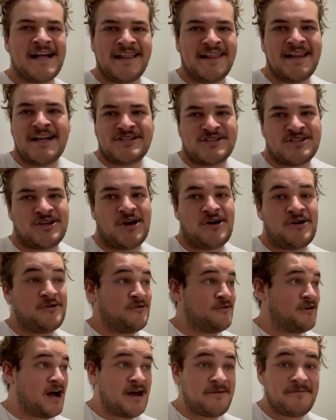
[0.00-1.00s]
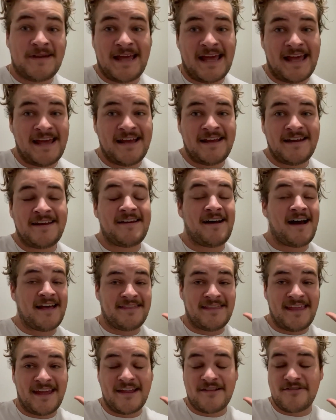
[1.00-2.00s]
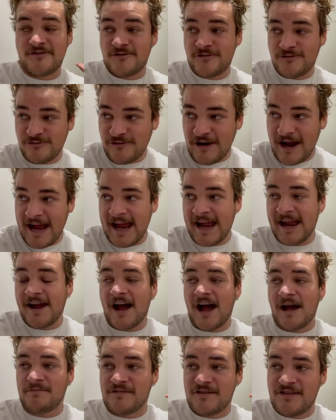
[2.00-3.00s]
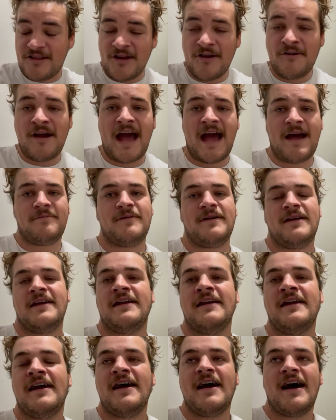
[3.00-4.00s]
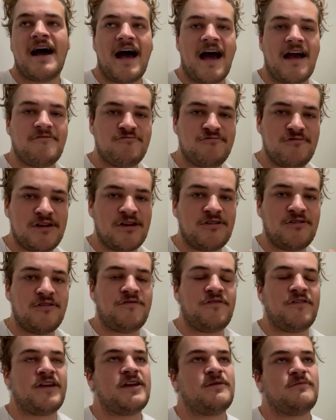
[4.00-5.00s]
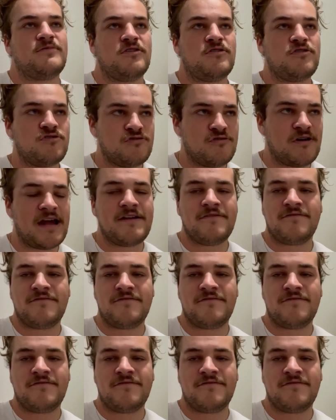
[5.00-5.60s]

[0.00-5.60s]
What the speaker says: Let's go. I'm keen. I think it's great. I'm so happy. I really do think it was a great